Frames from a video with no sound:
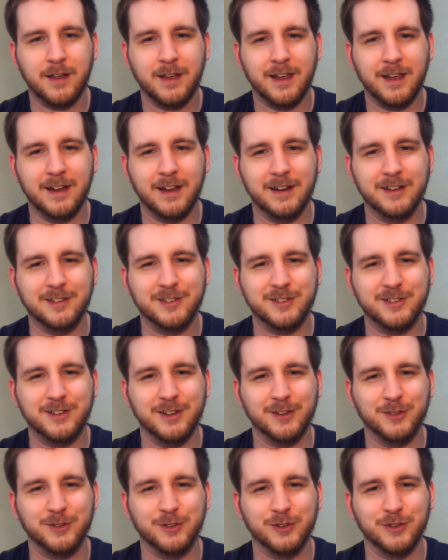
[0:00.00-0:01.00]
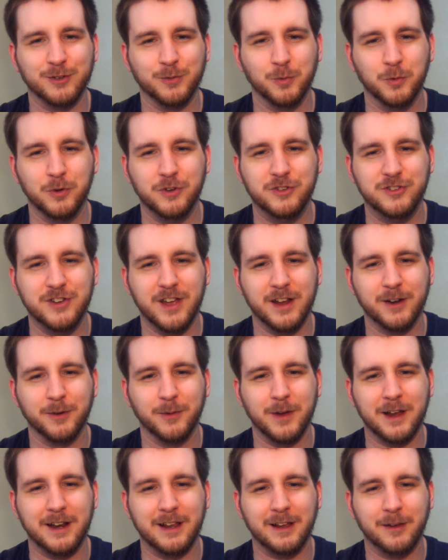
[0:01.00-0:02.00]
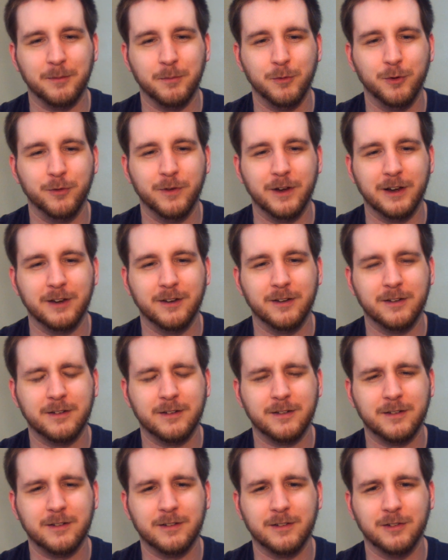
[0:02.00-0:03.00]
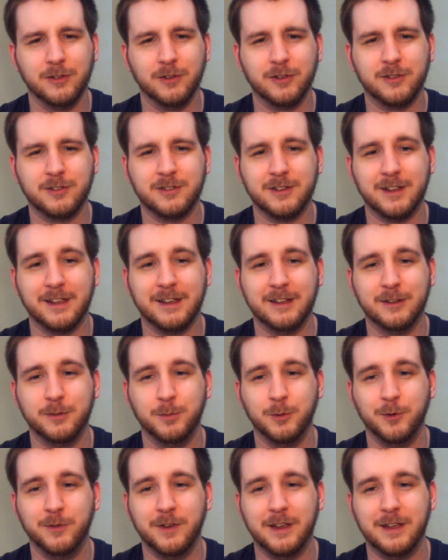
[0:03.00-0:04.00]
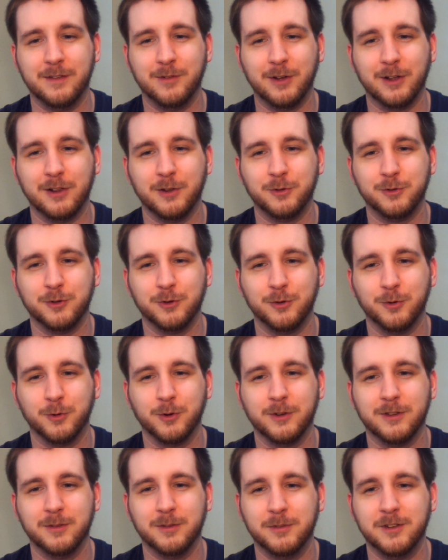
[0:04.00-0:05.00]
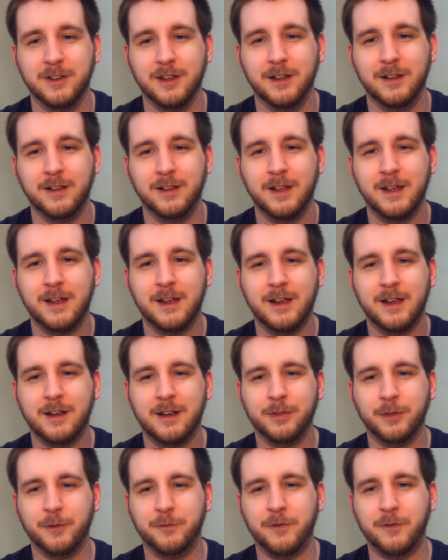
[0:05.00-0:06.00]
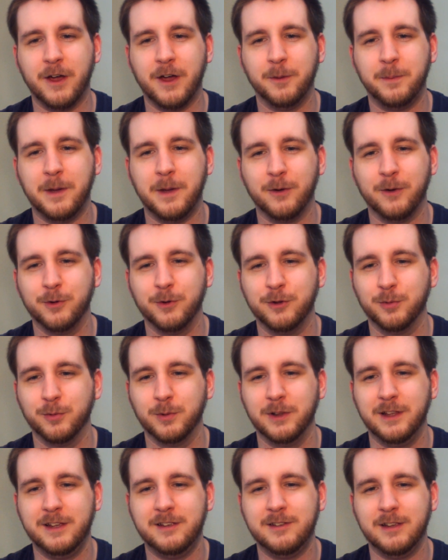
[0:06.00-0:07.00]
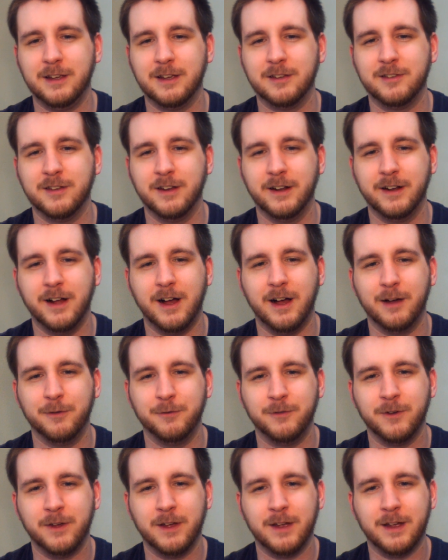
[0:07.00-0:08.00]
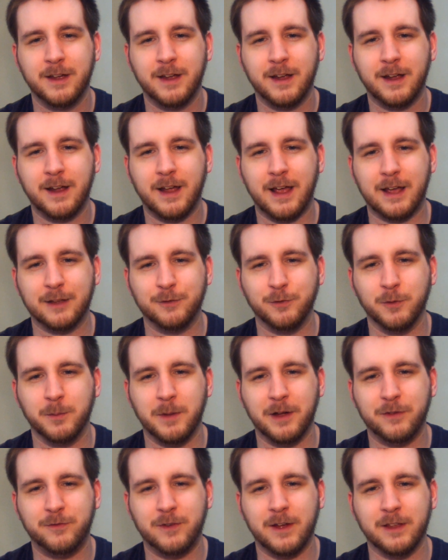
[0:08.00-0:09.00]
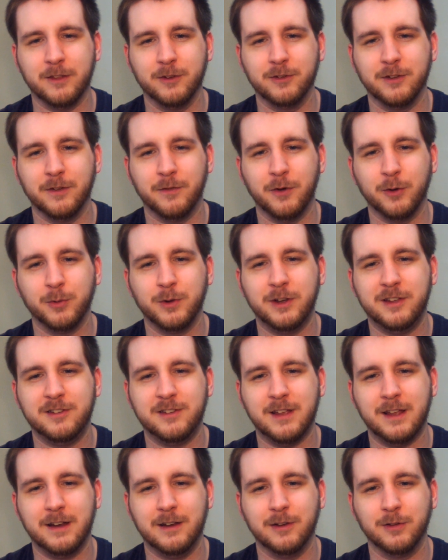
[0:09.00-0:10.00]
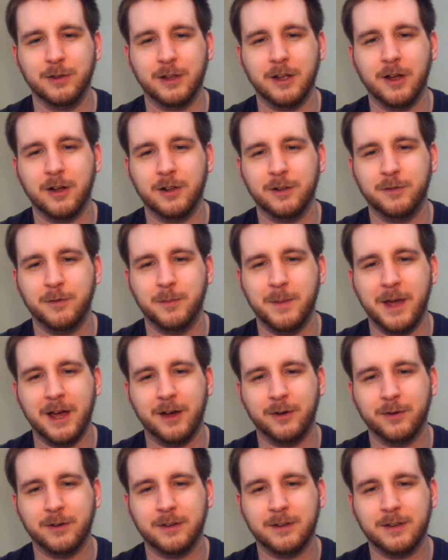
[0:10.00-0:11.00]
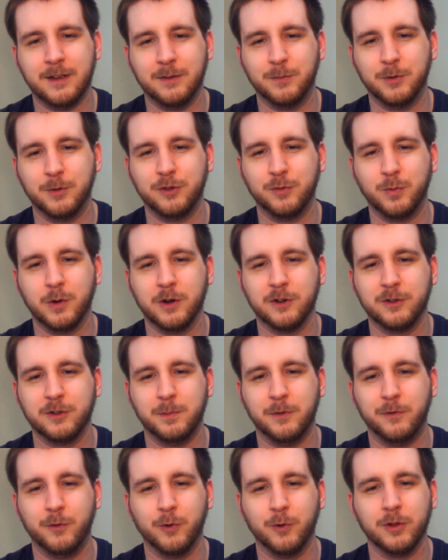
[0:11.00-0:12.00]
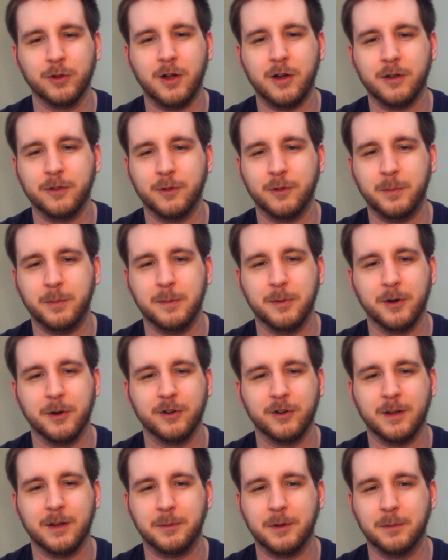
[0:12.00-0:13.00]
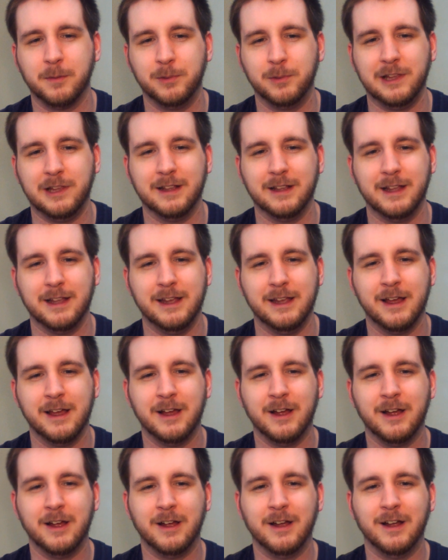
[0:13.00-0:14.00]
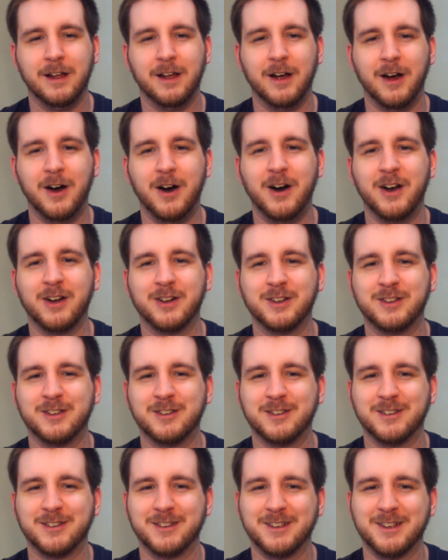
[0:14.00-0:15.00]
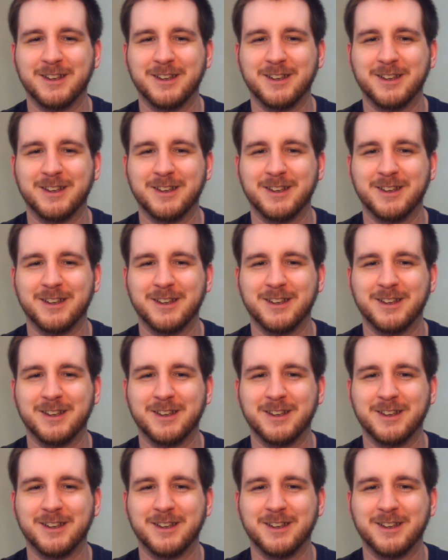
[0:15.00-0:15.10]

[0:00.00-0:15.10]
And it's still just regenerating, moving looks like it's moving even closer towards him still. The firepower he's releasing isn't enough. As for my feathers, I've already sent nearly all of them out, and what's worse, before long they'll be burned up completely. Hawks.